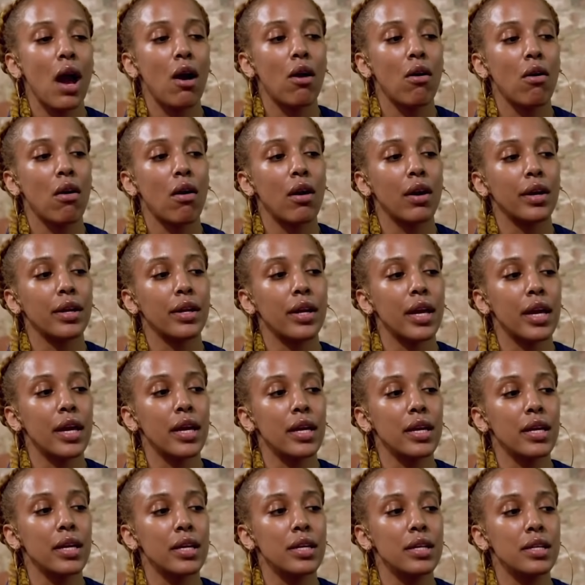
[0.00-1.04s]
out on
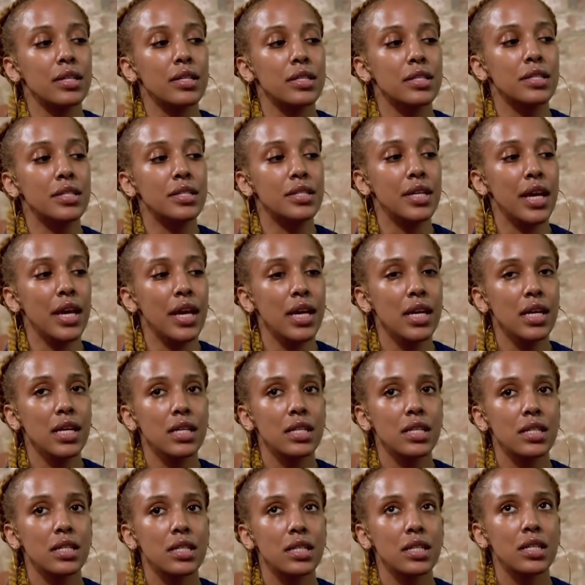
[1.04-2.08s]
a
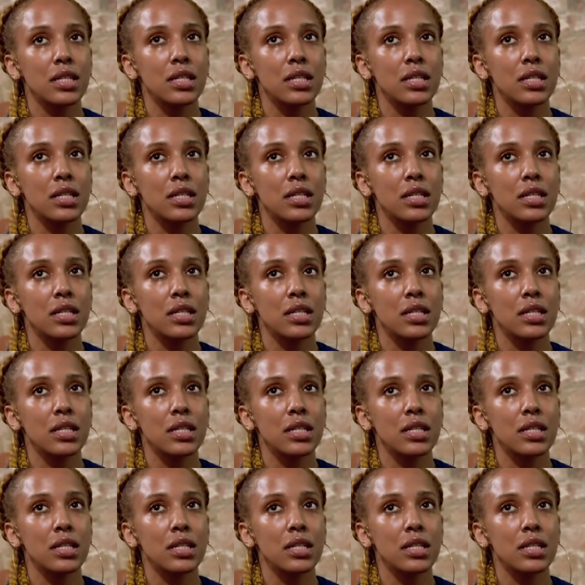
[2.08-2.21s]
date.